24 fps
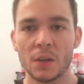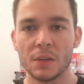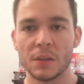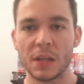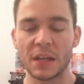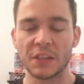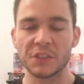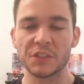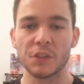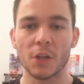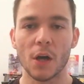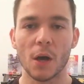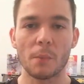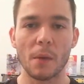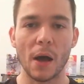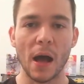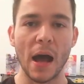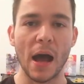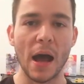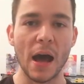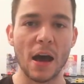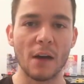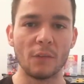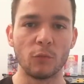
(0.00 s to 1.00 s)
Next up, I
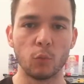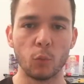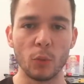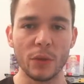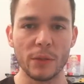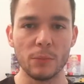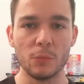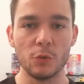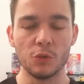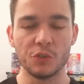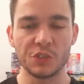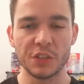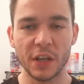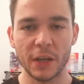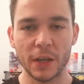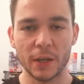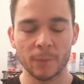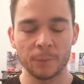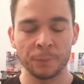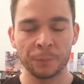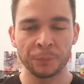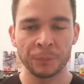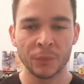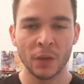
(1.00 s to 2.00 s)
have Wii
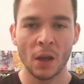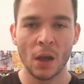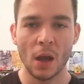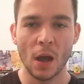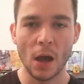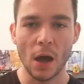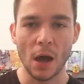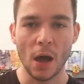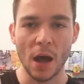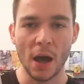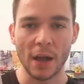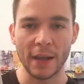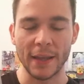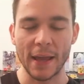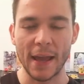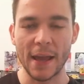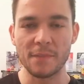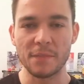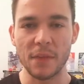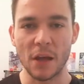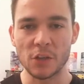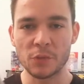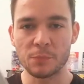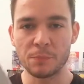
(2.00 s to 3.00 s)
Music. Uh,
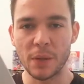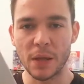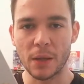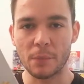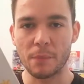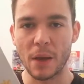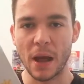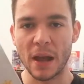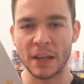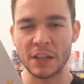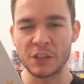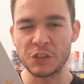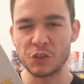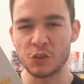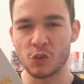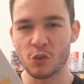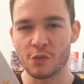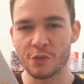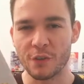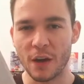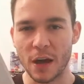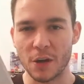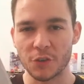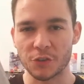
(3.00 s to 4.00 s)
again, that was big back in
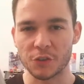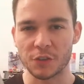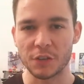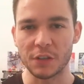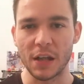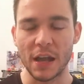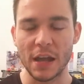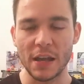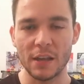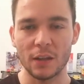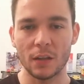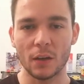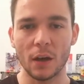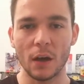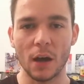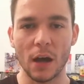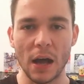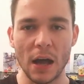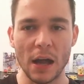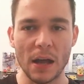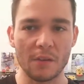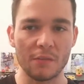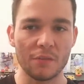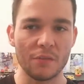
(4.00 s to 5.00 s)
2008.
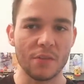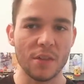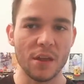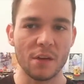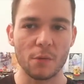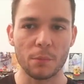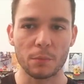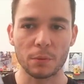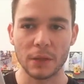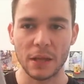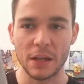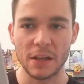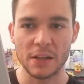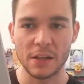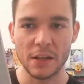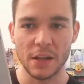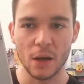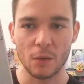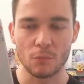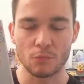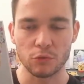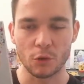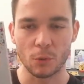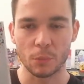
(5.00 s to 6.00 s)
I have never played
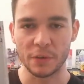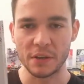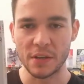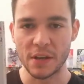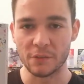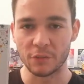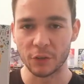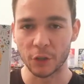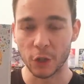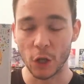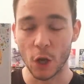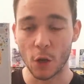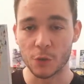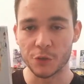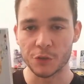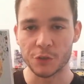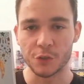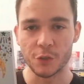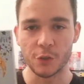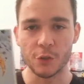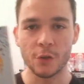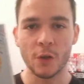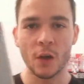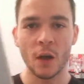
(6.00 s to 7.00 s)
it. I'm probably never going
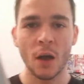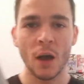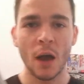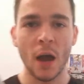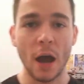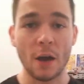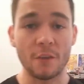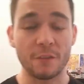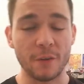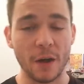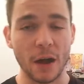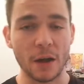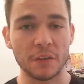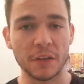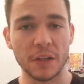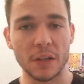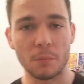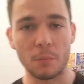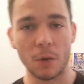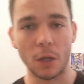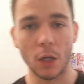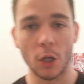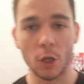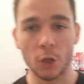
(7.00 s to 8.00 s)
to. I found it
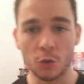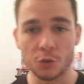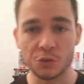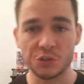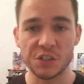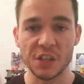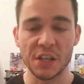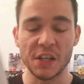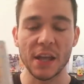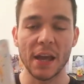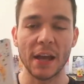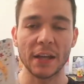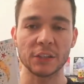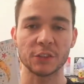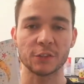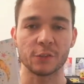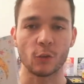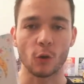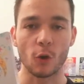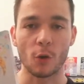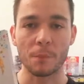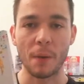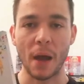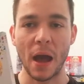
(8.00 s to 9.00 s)
in my local CEX
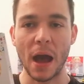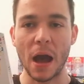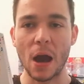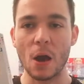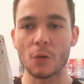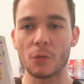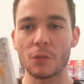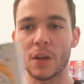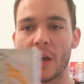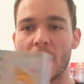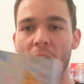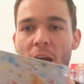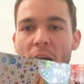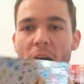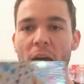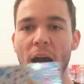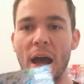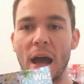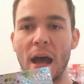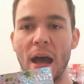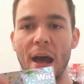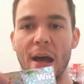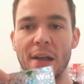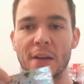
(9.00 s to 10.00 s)
for a pound,
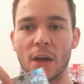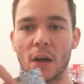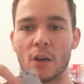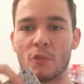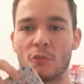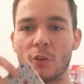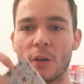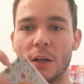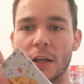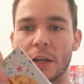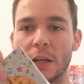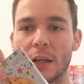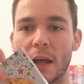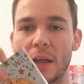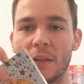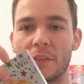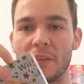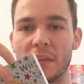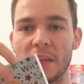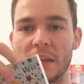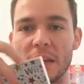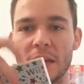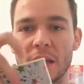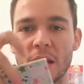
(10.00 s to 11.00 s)
and I really like
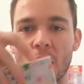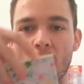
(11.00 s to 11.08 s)
the